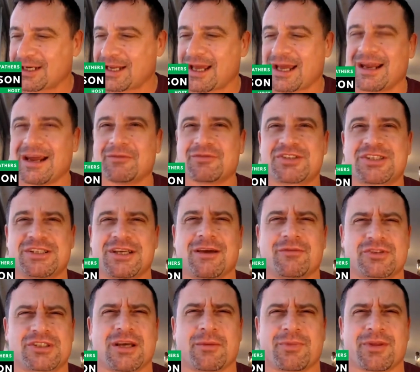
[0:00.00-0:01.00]
You
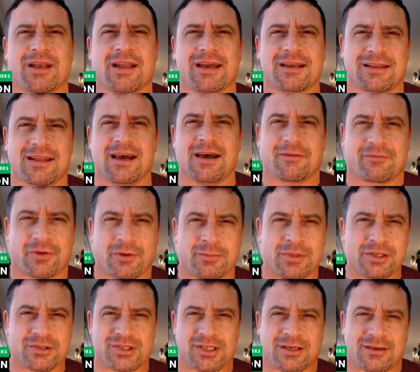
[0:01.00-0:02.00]
have something like that
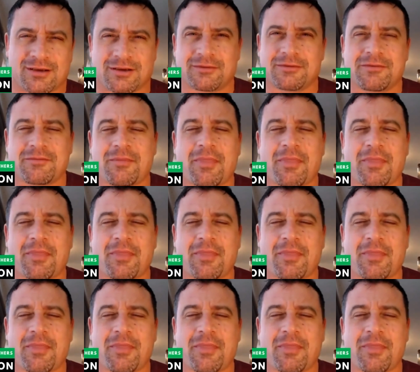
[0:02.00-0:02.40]
for music?